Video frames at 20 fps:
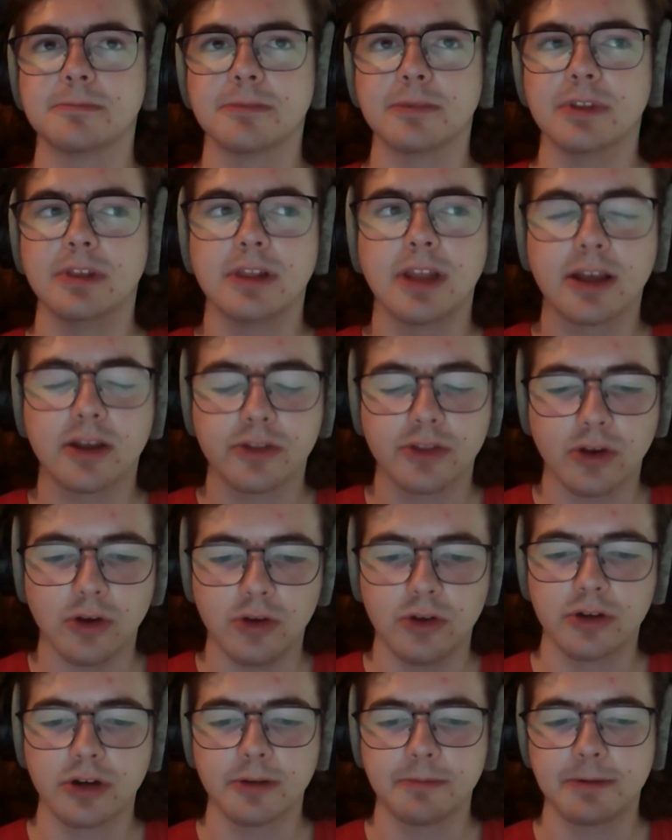Like the
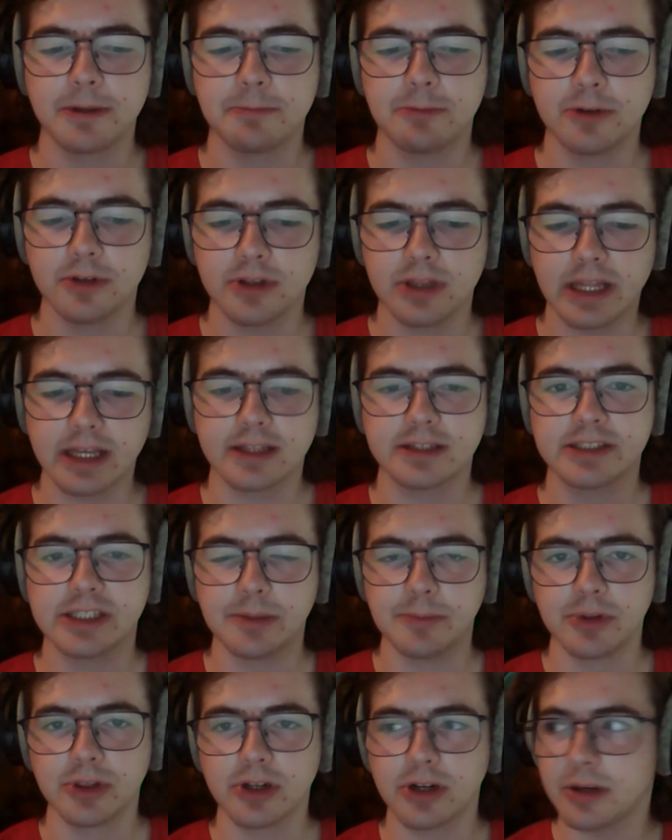older people like
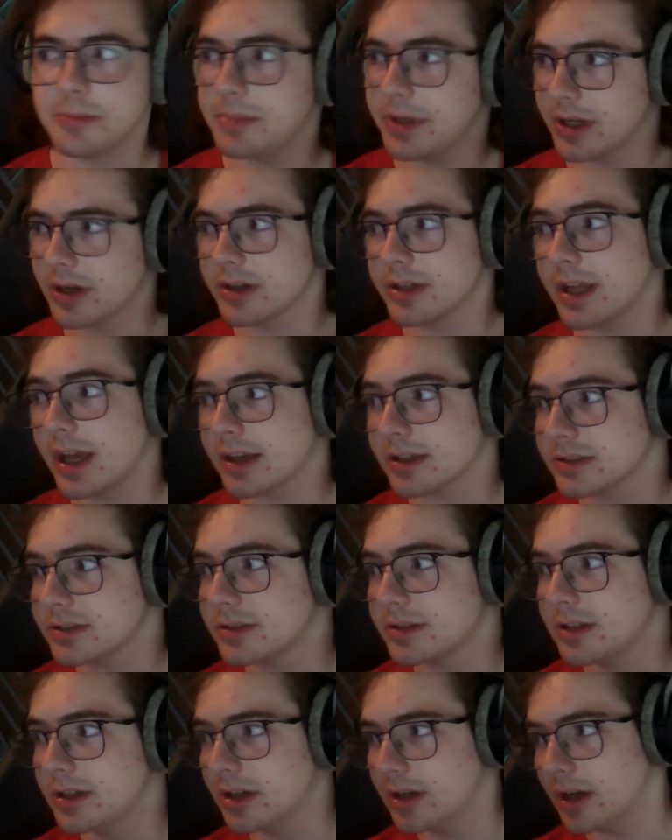simpler and bigger text,
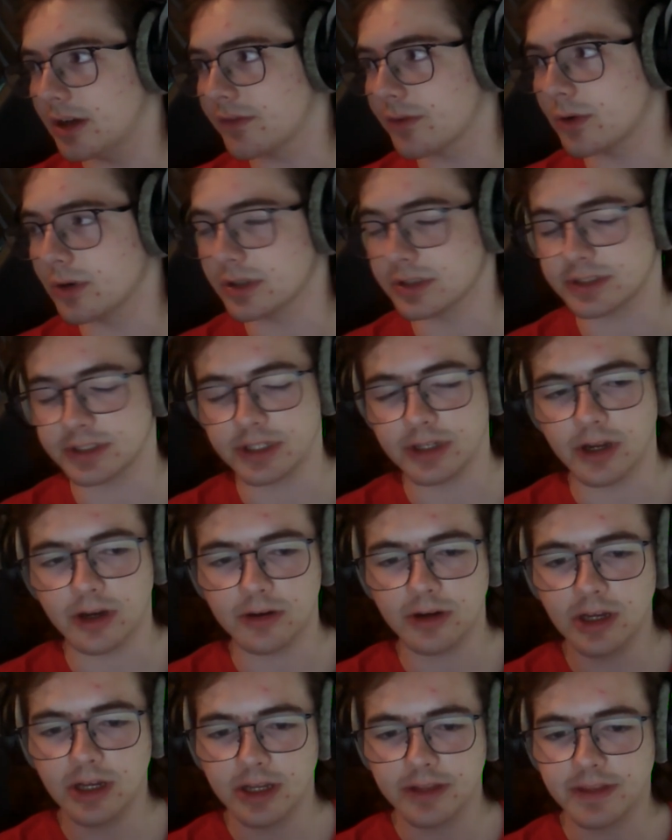of course.
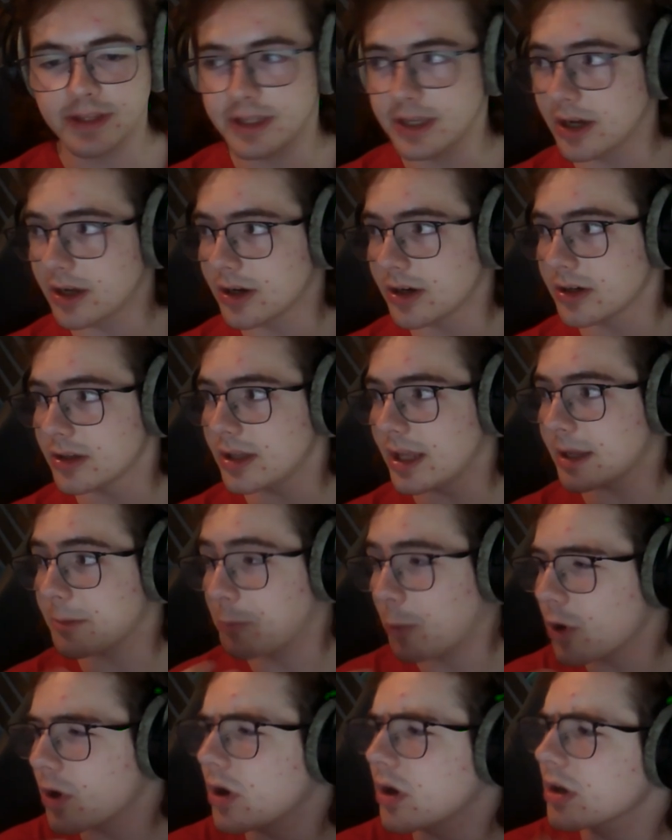The younger like
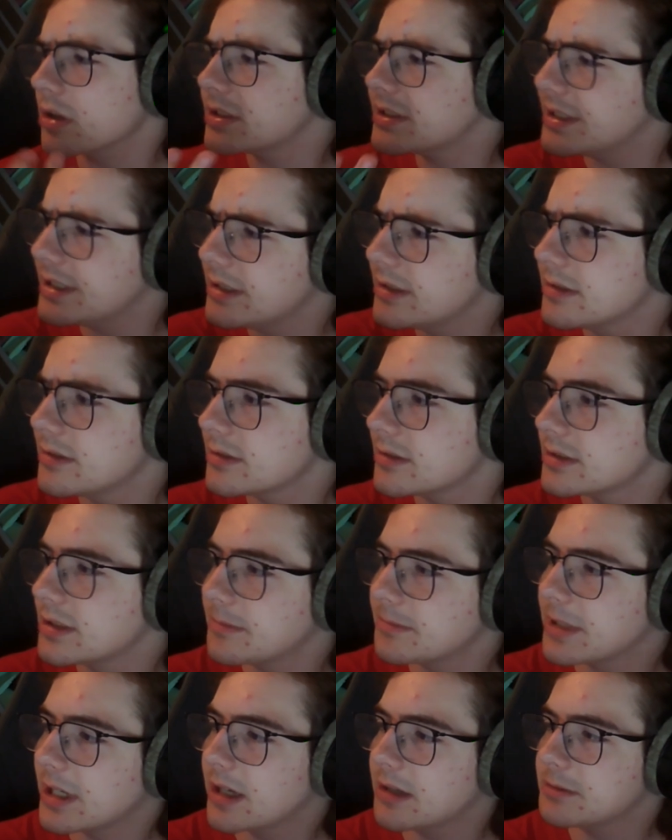more artsy
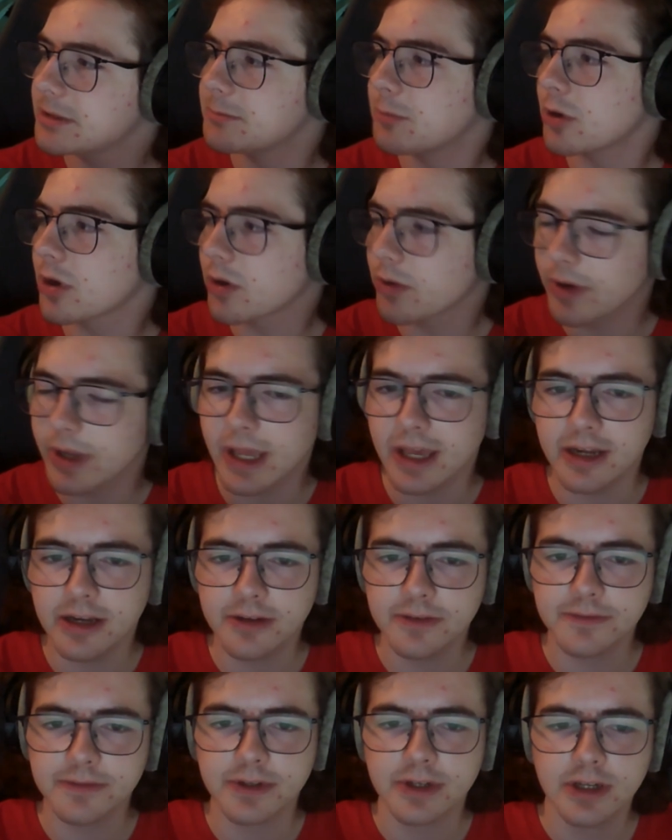sometimes, more
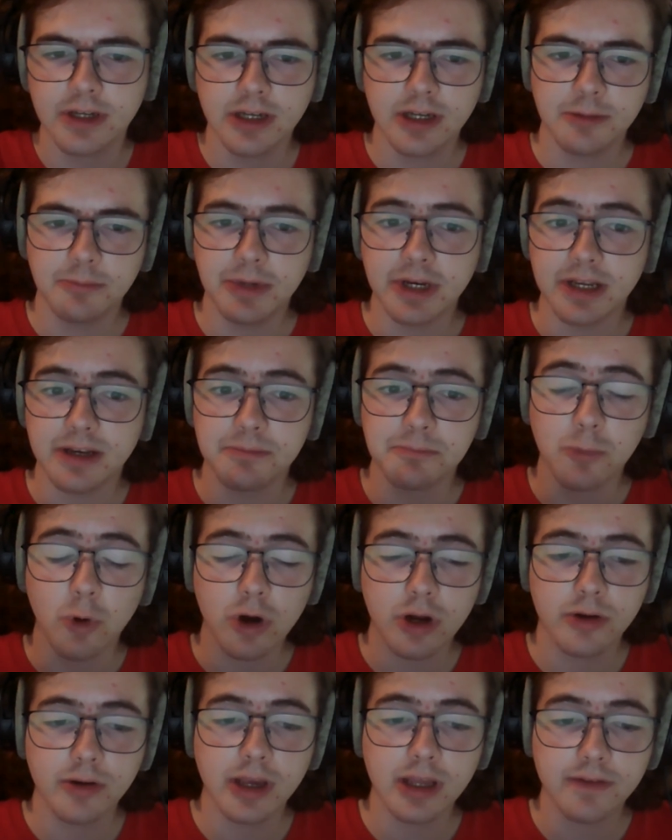creative, but more
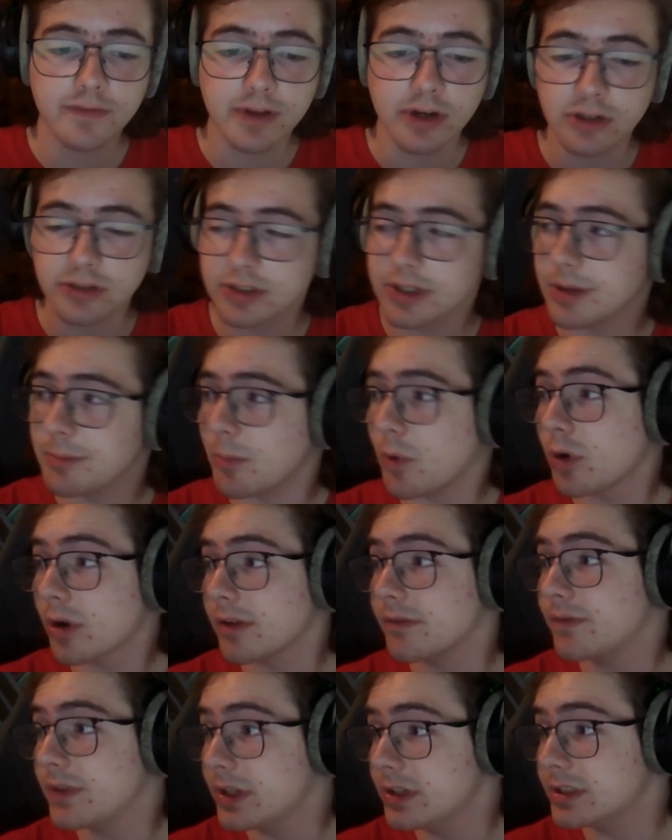creative can also get more
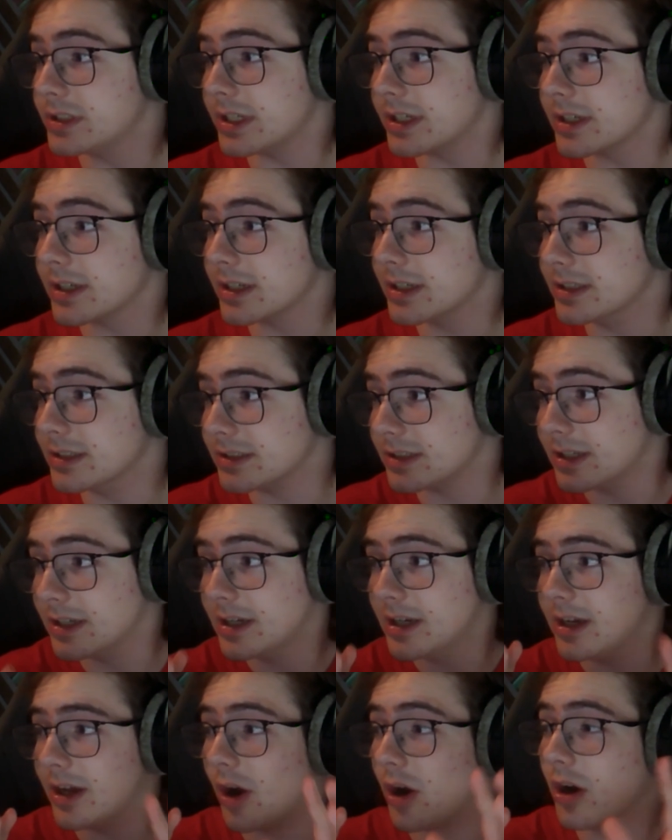confusing because
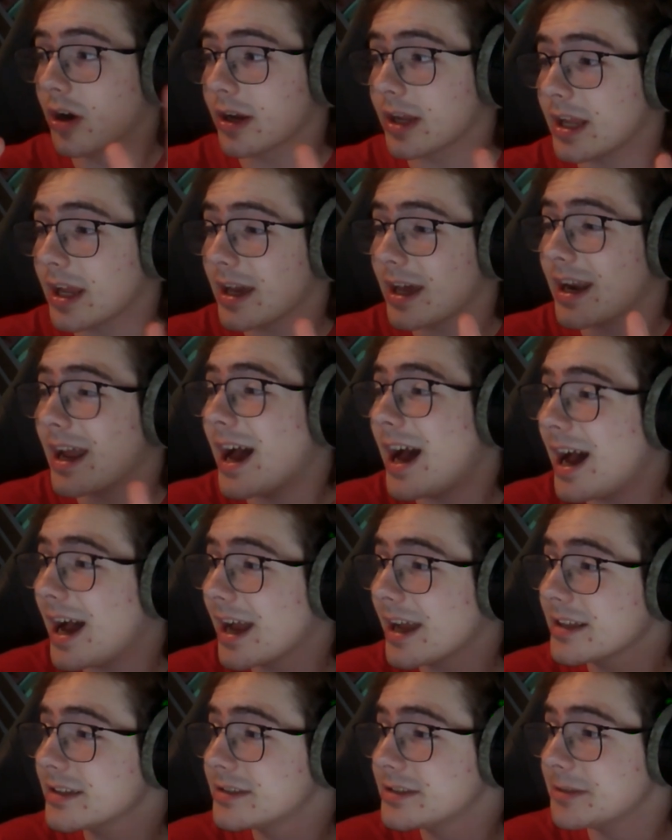art can kind of
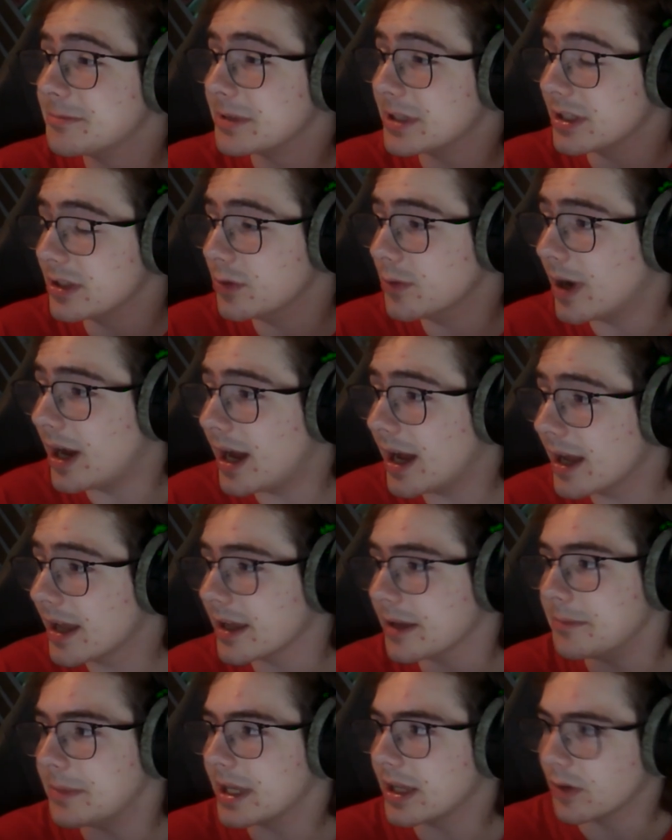hide some of the UI
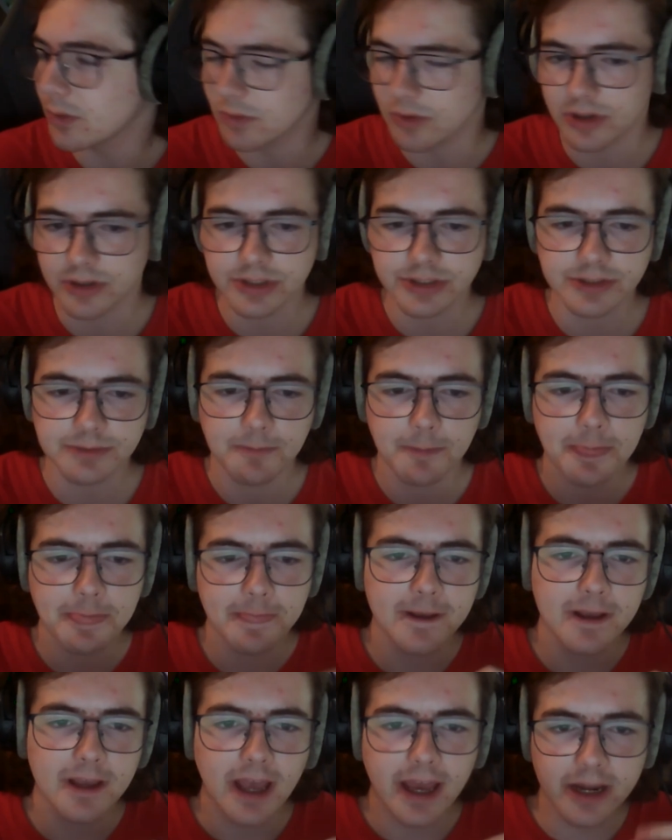and make it worse.
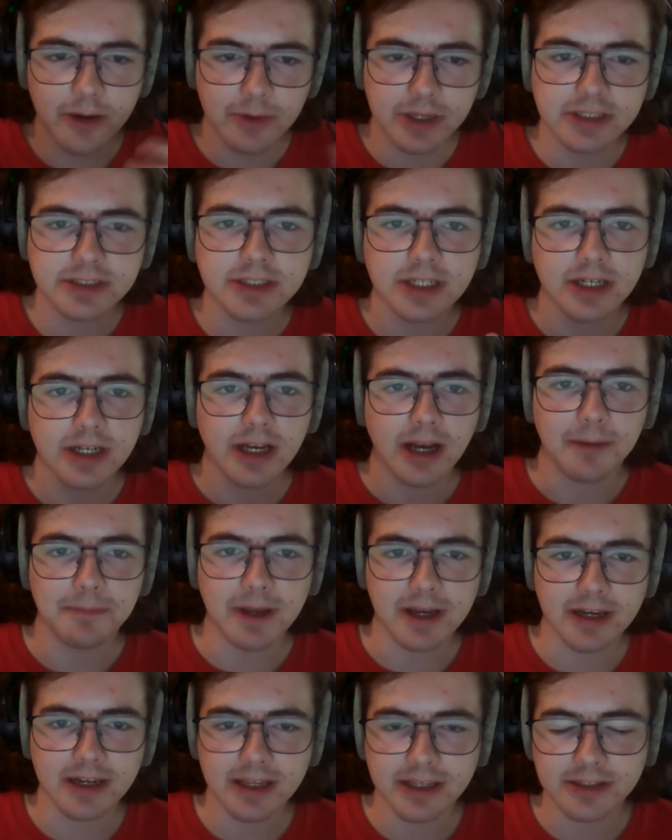Anyways, I'm
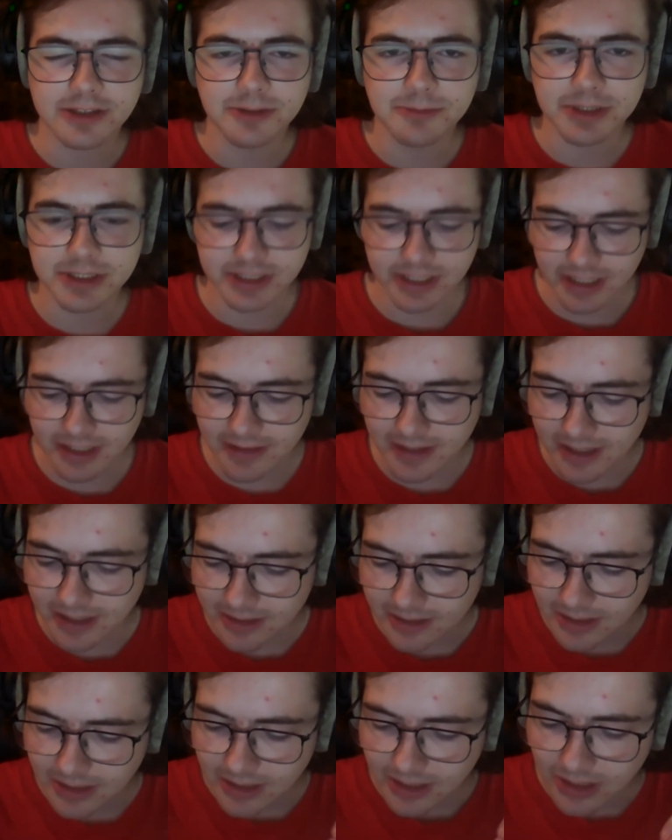not going to get too much into that.
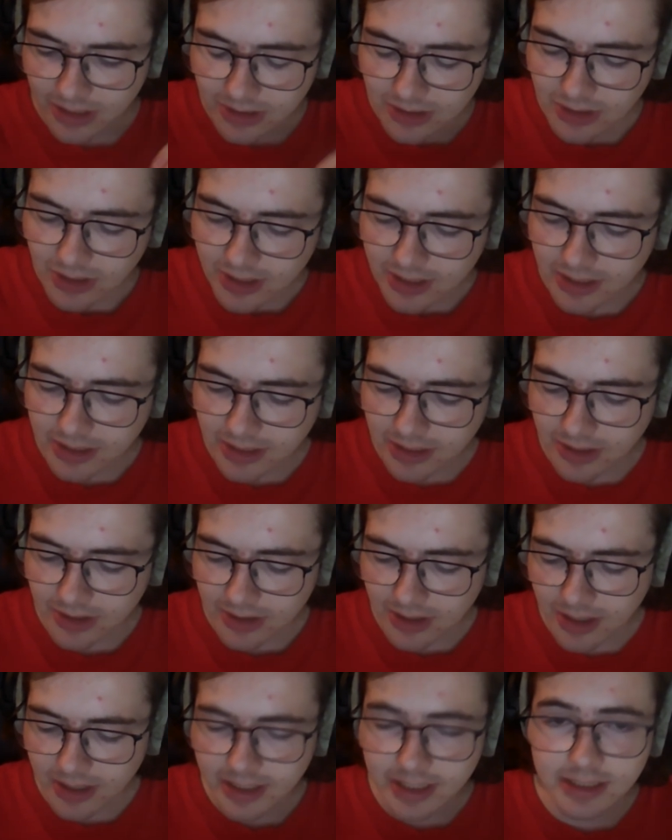Look at
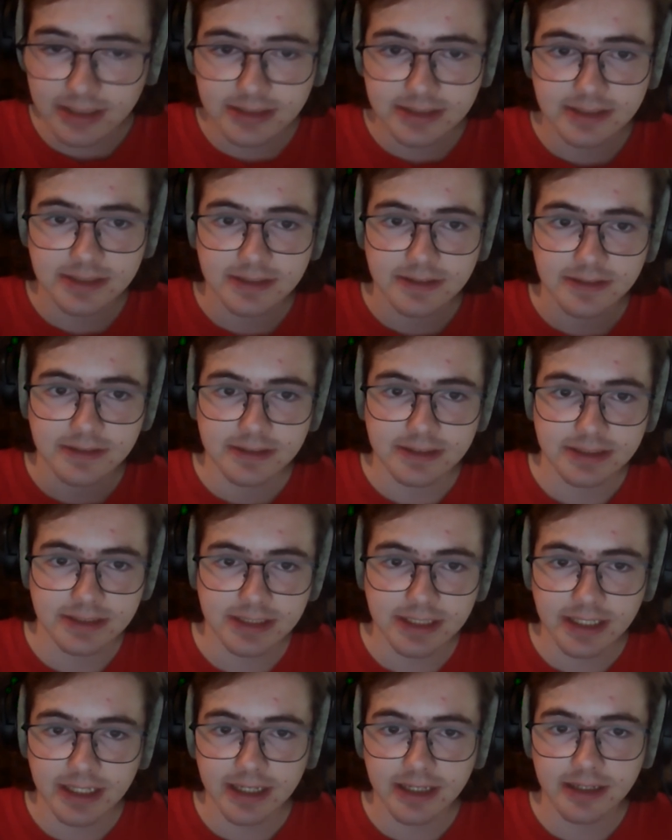your audience,
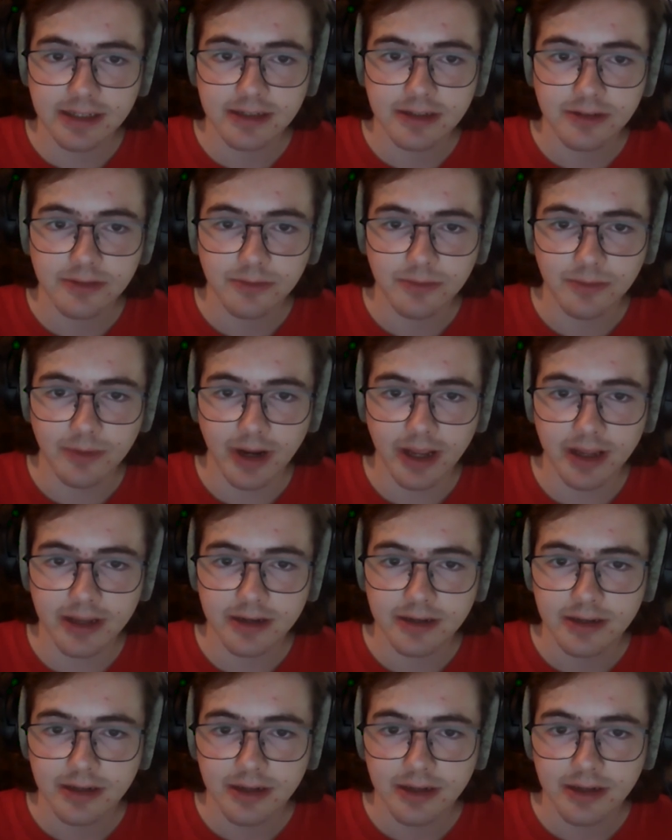see it, right?